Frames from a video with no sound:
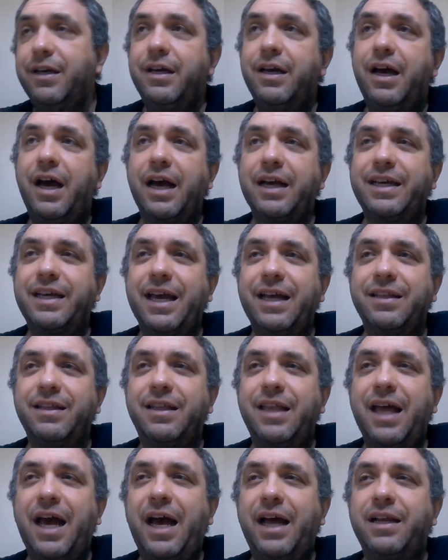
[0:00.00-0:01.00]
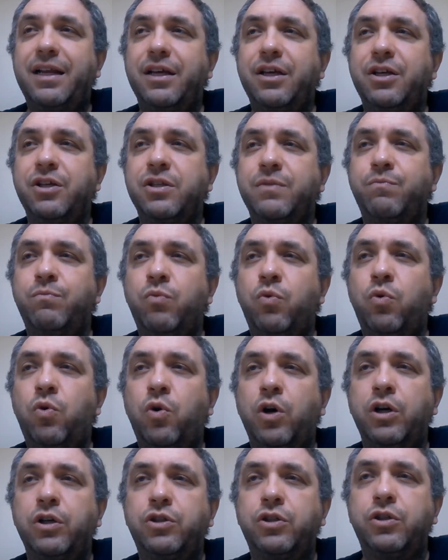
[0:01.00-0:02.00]
Again, that is
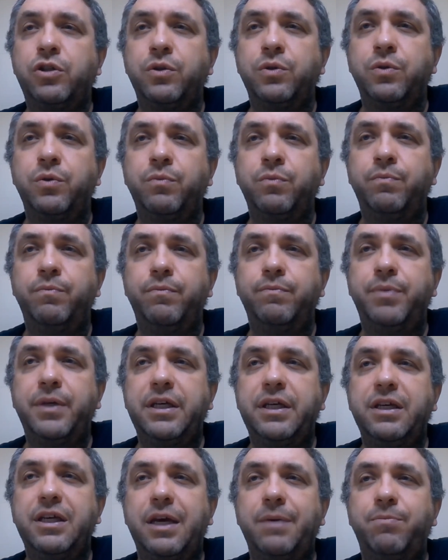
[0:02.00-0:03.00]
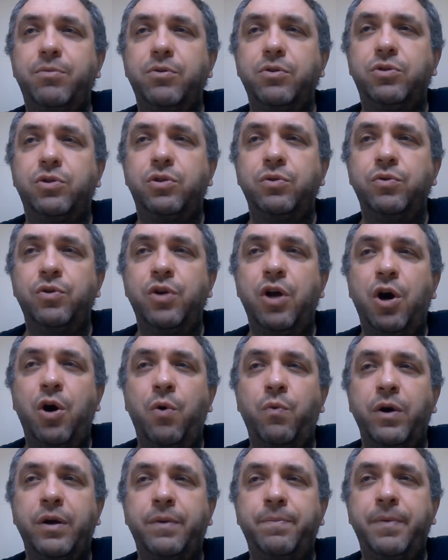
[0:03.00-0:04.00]
more to being able to
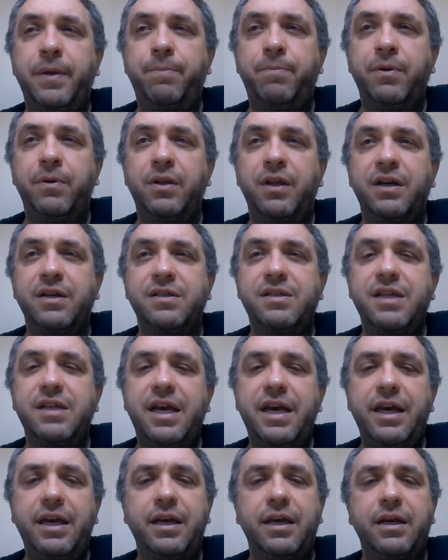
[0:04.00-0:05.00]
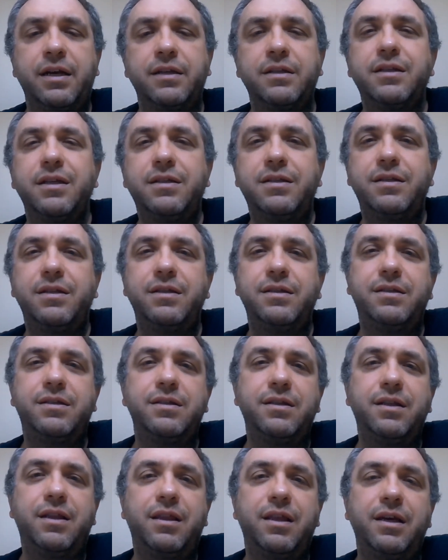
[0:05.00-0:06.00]
know what people are saying at a distance
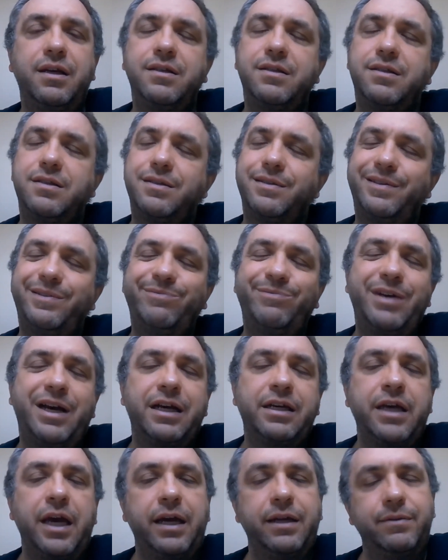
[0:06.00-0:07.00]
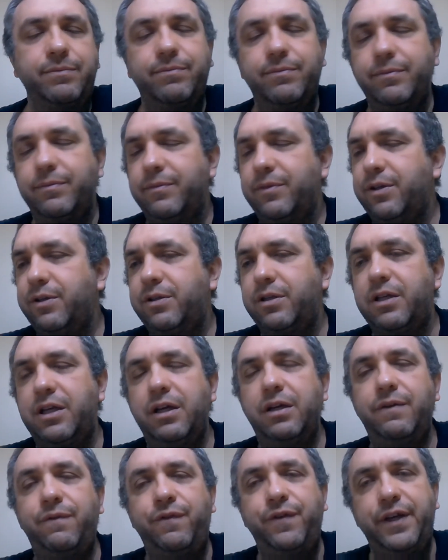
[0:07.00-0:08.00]
and things. Again,
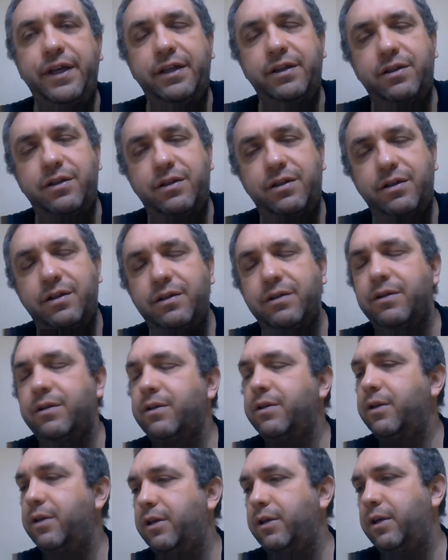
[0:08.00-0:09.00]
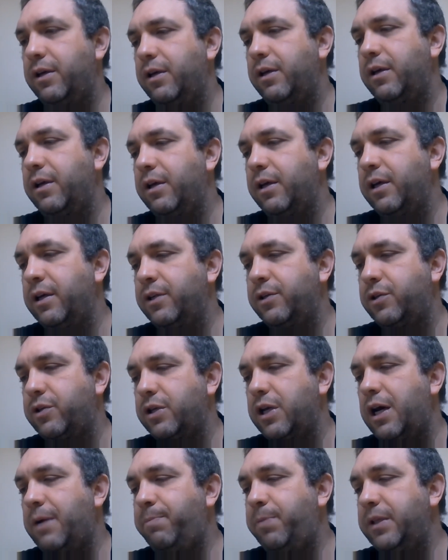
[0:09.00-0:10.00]
skill feats,
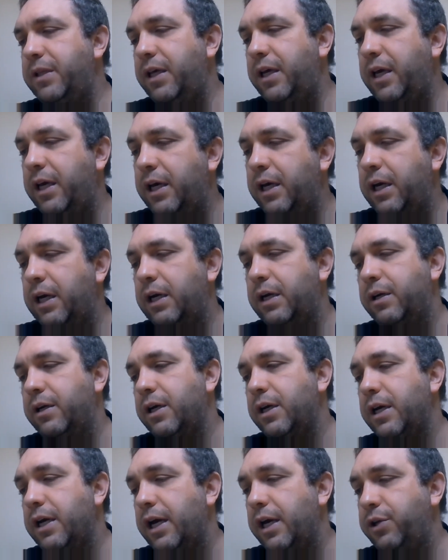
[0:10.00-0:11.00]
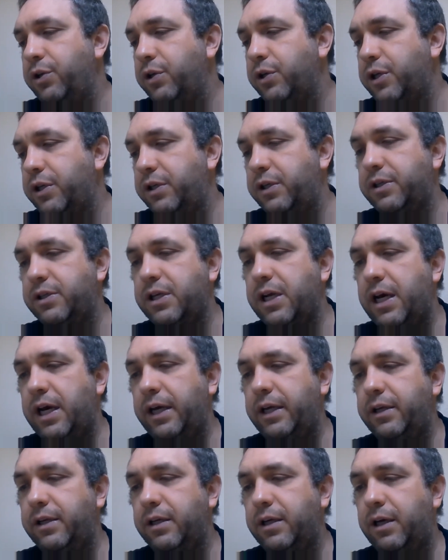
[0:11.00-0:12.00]
it's up in the air and you can
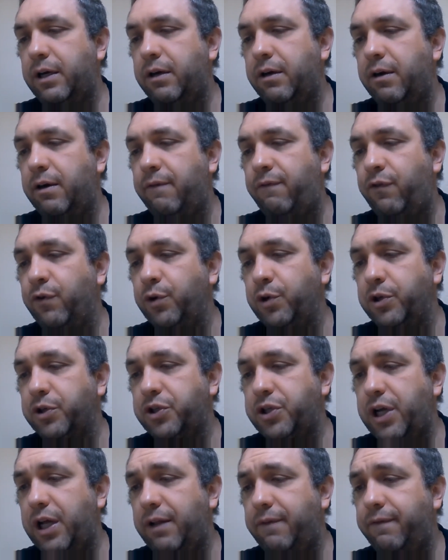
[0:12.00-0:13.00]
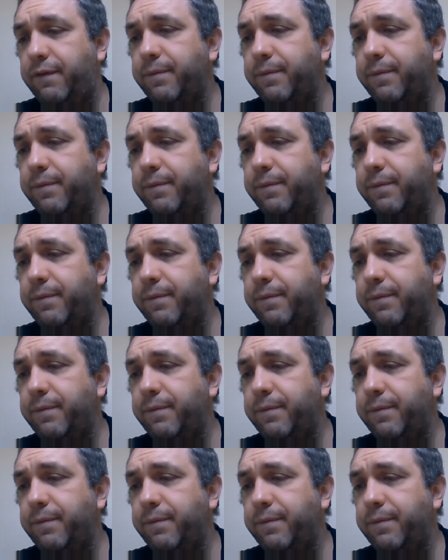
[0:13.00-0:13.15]
decide for yourself.